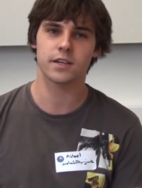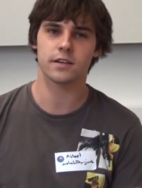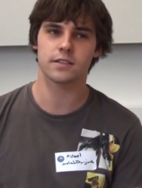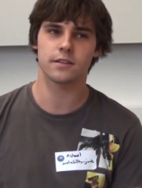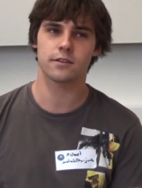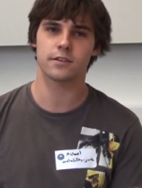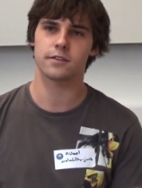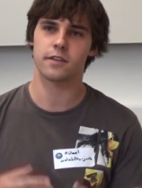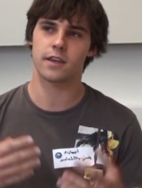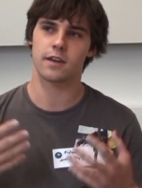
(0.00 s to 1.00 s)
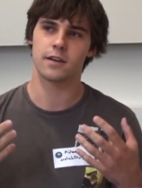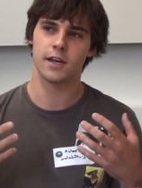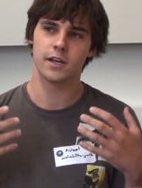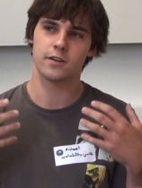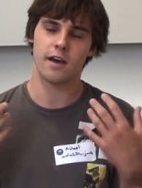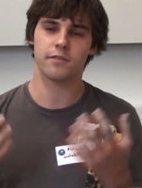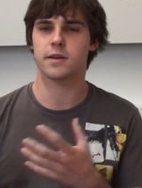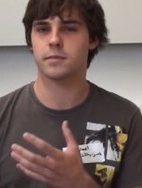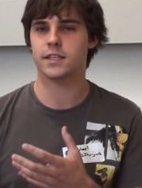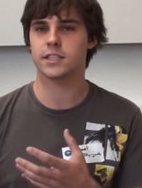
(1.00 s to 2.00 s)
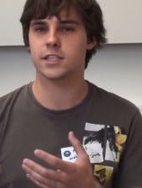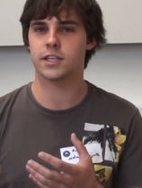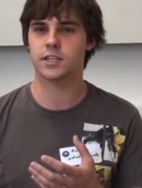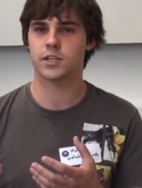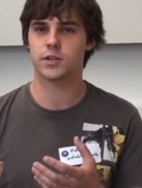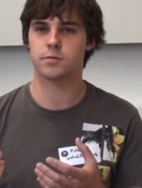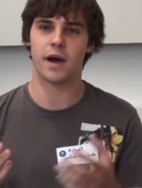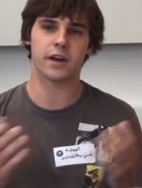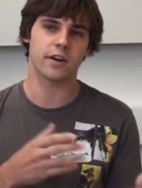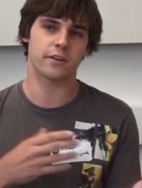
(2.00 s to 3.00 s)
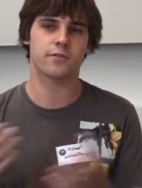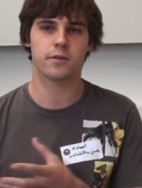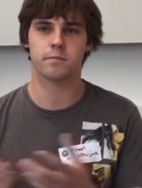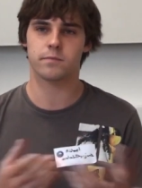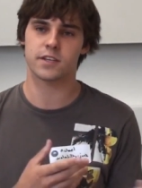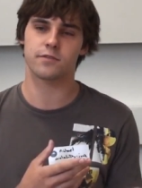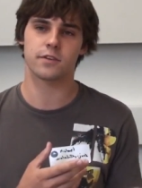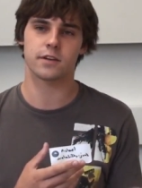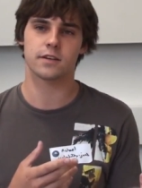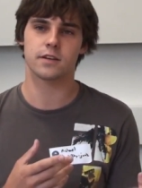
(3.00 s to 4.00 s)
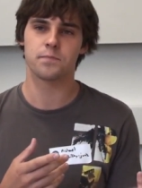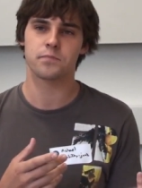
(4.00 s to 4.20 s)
because you have the ability to migrate from different